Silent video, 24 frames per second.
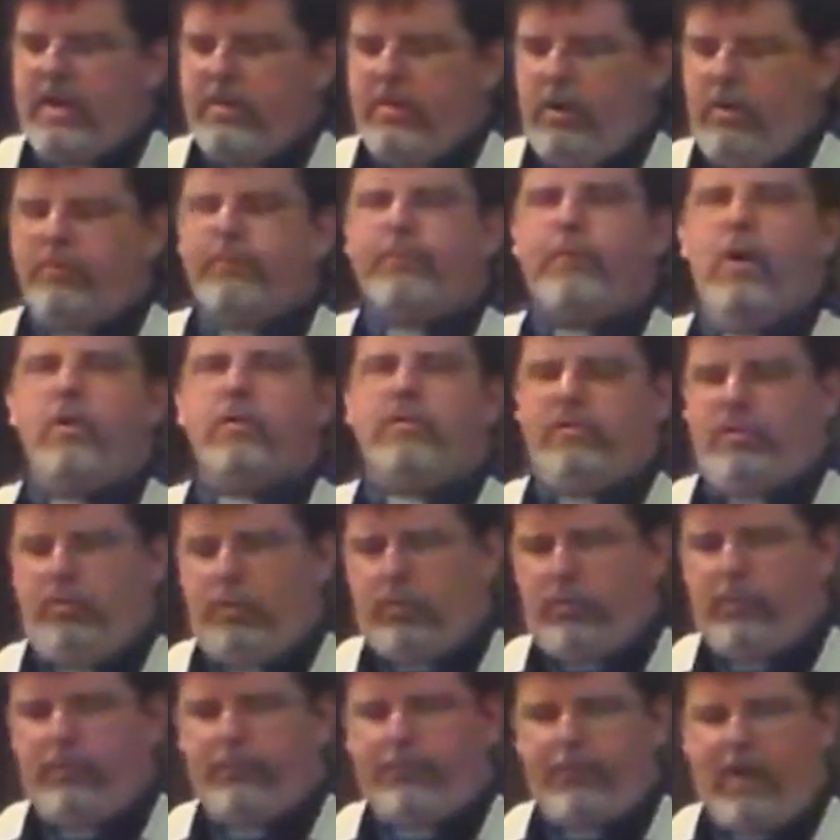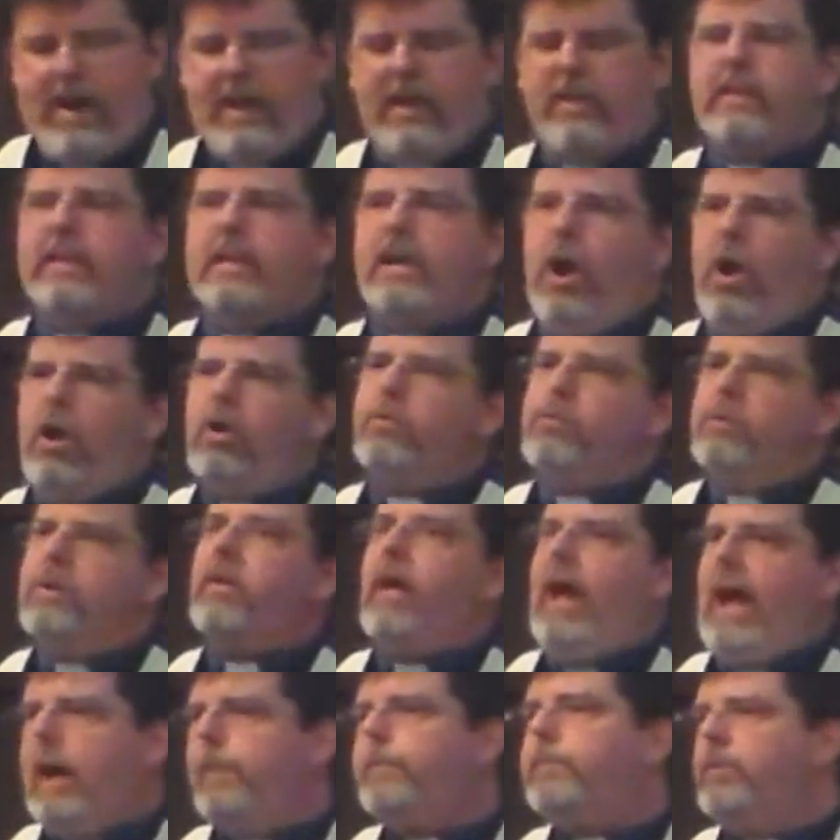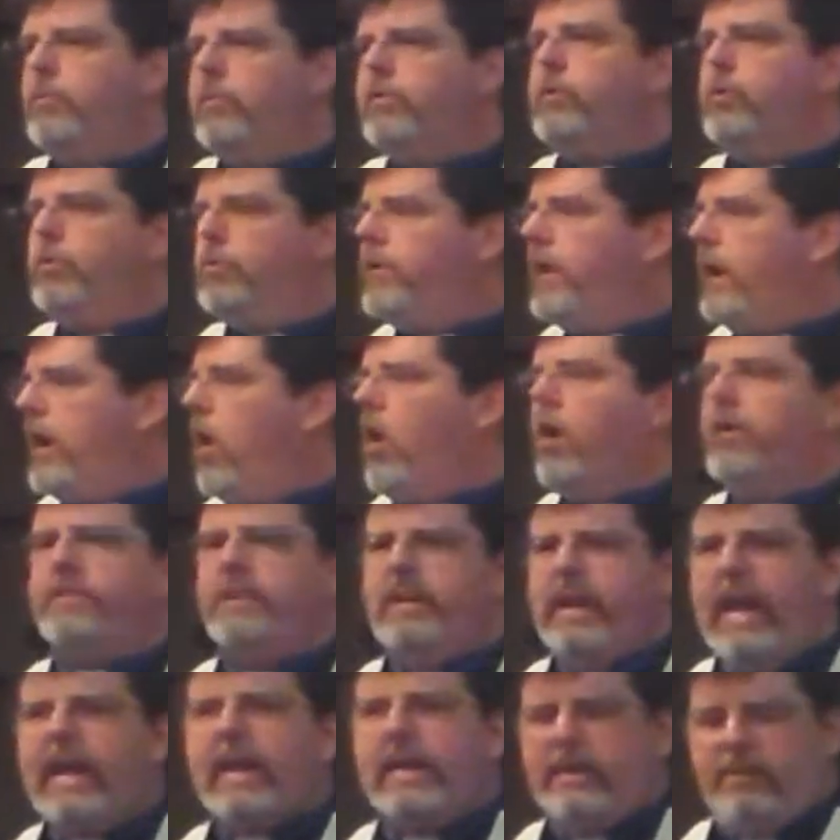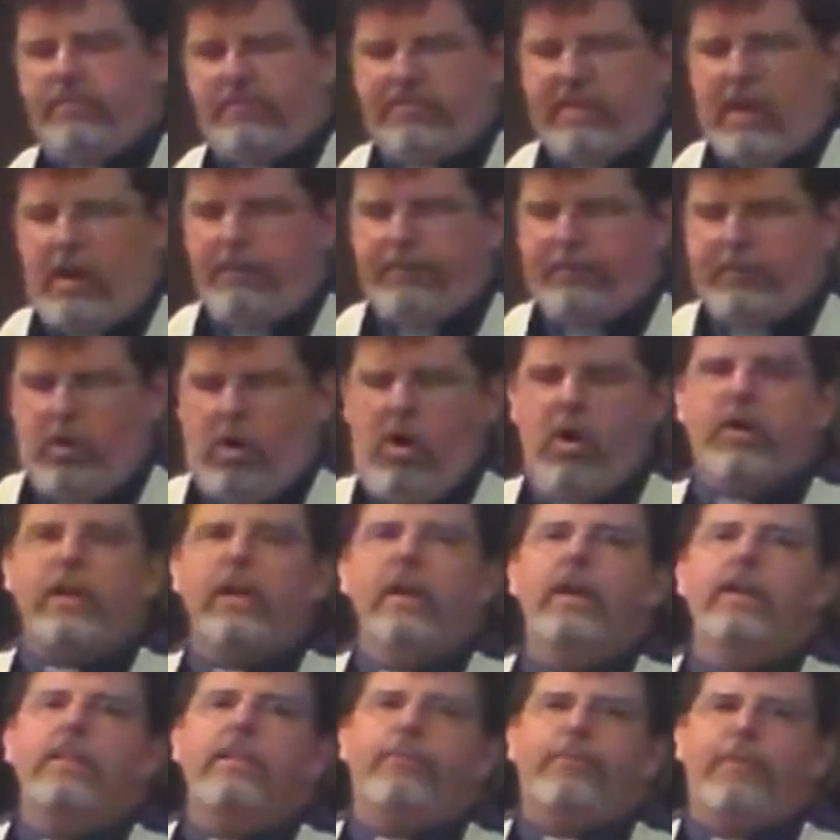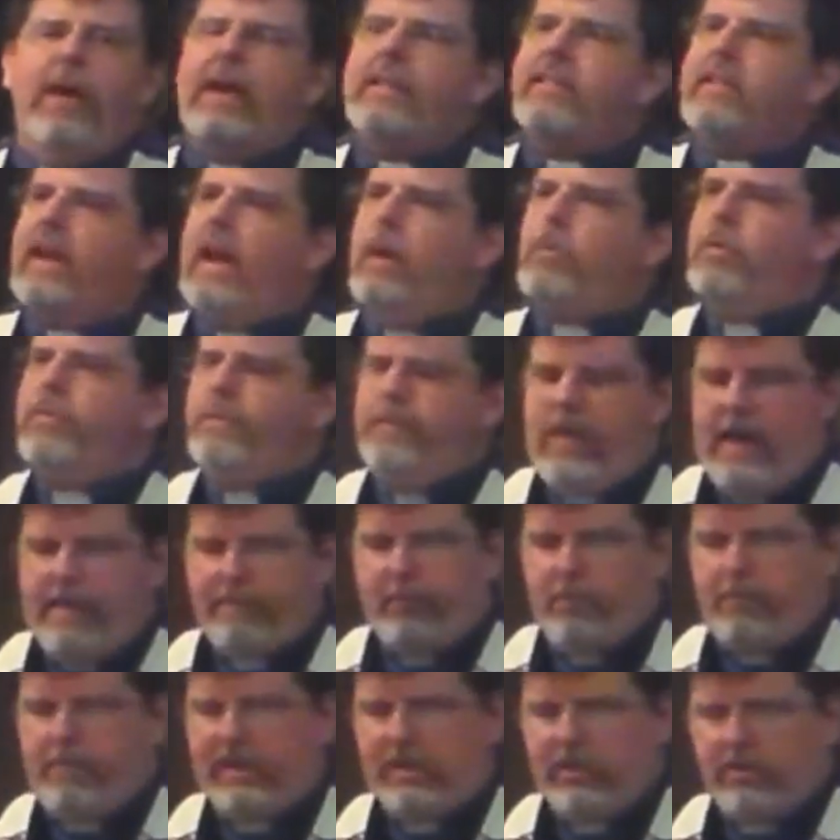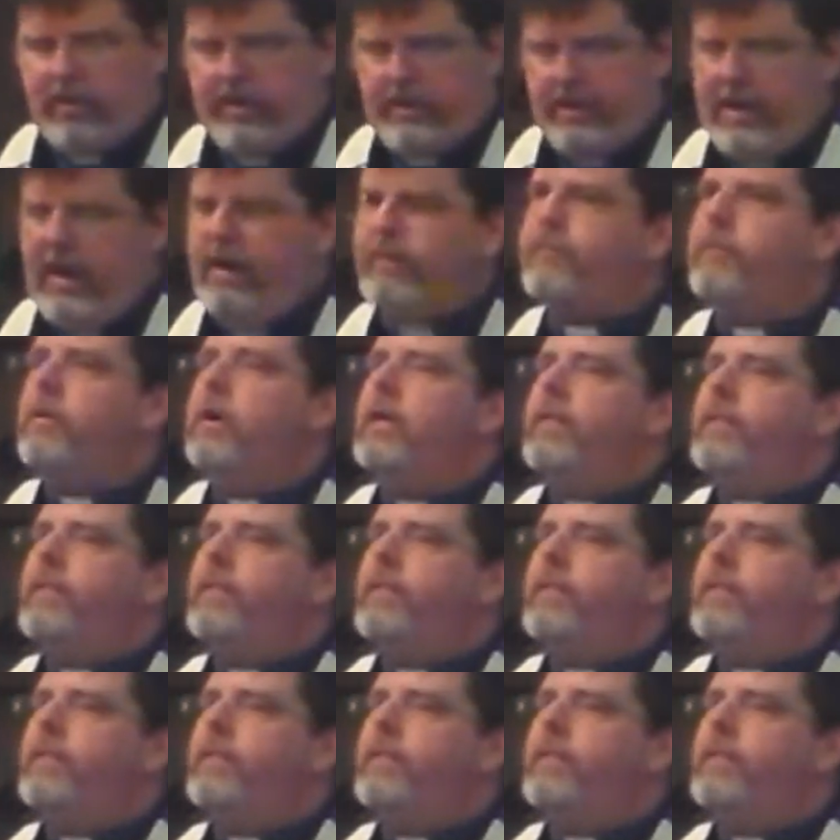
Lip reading: those folks who frankly aren't real happy with who they are, the negative self-talk, the fact that I will never be good enough,